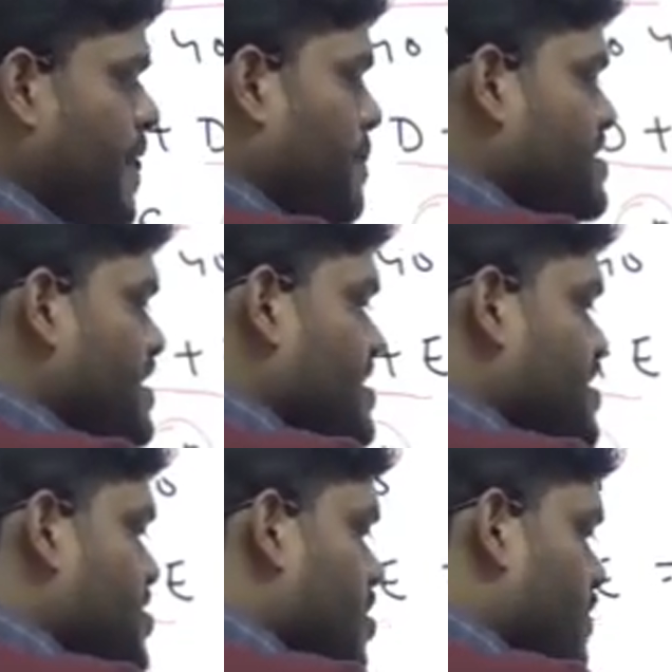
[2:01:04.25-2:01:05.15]
means
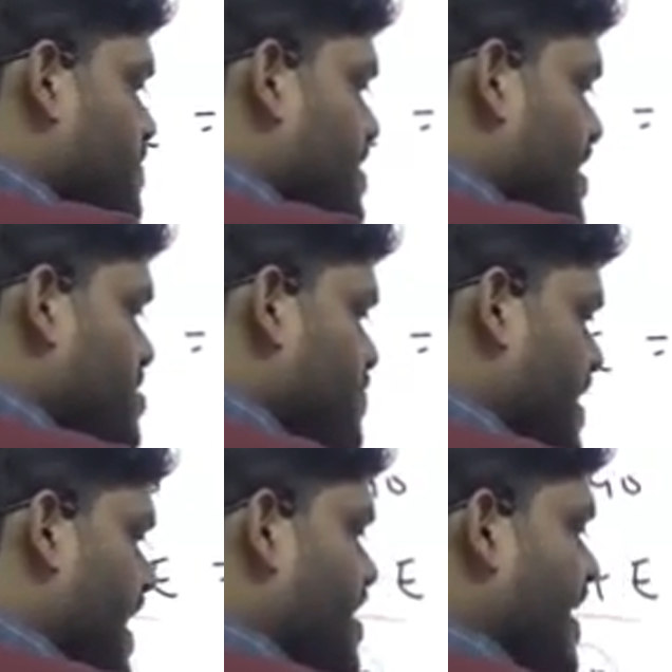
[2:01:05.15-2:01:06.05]
instead of this, we
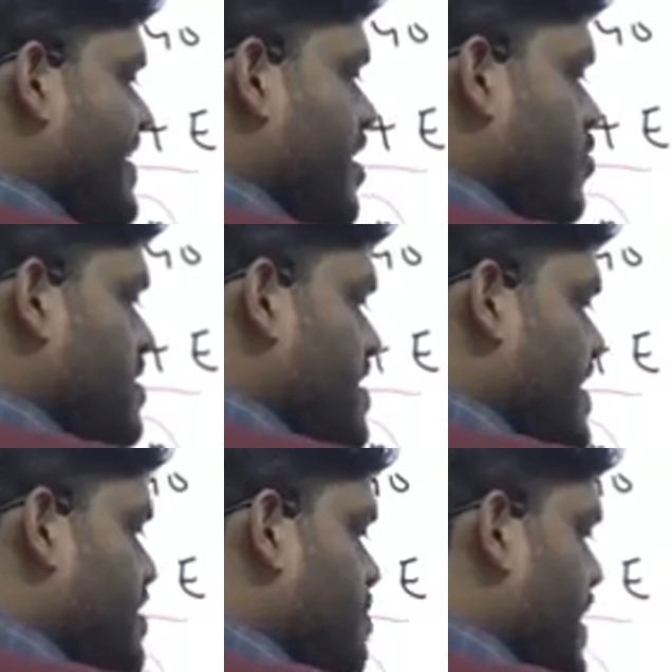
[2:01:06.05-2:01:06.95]
can write down this as
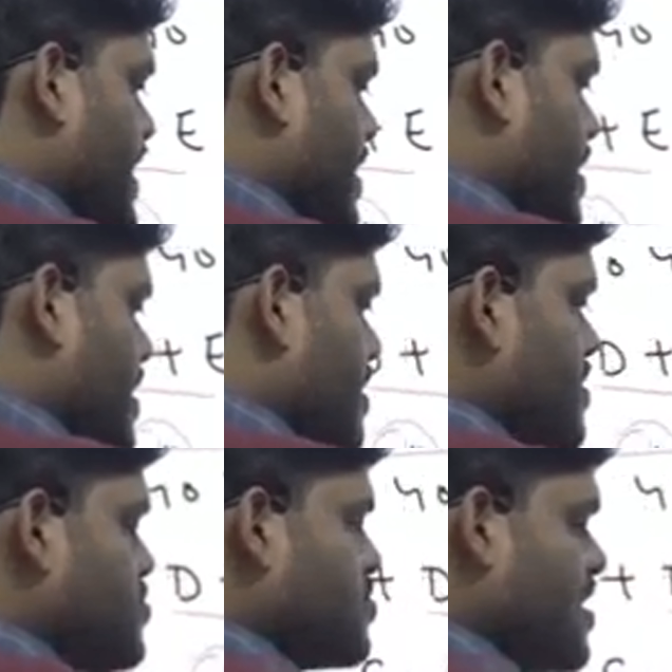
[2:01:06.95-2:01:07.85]
a B.
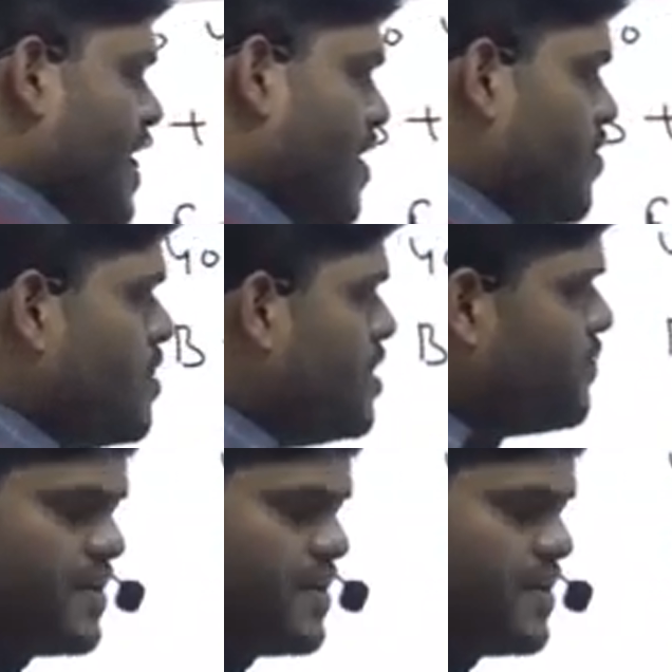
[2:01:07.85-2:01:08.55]
So now we